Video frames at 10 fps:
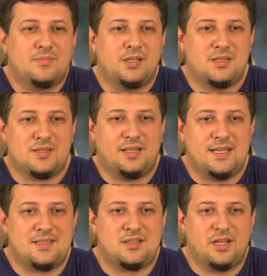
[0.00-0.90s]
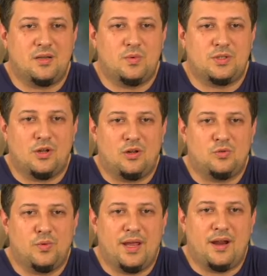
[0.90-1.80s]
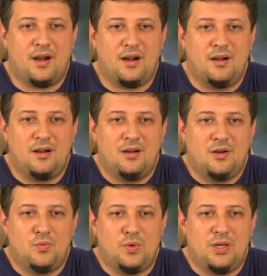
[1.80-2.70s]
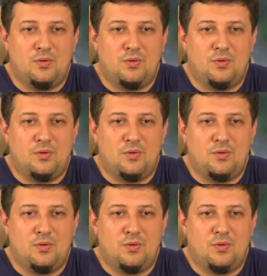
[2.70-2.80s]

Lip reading: In the last stream, we told we